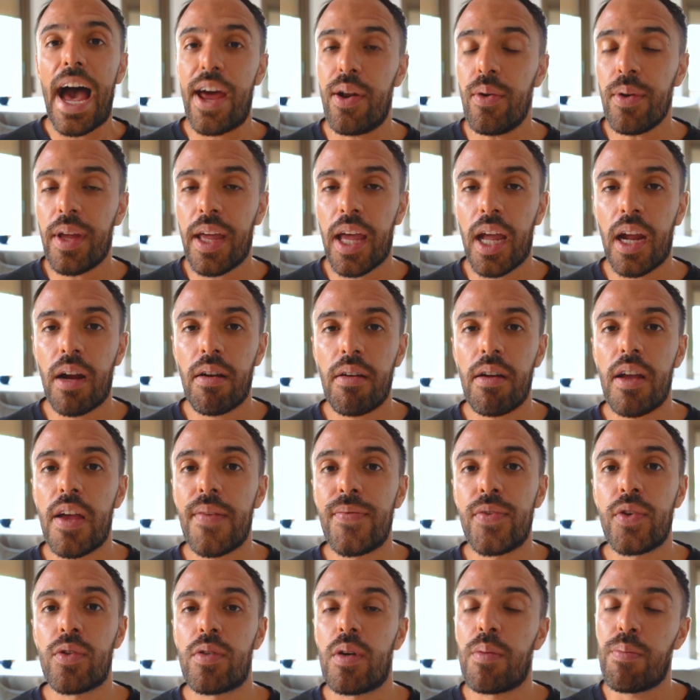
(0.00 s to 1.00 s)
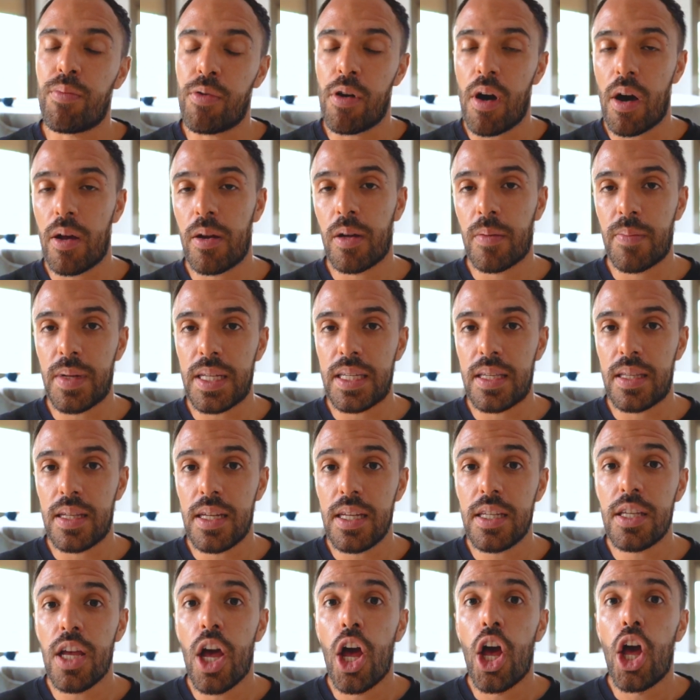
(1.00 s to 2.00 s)
I don't care if you're a product
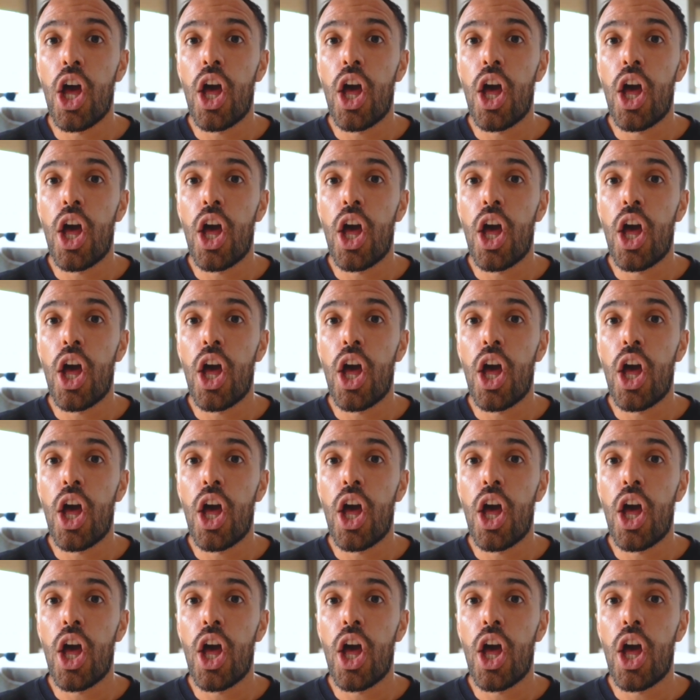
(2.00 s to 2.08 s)
business,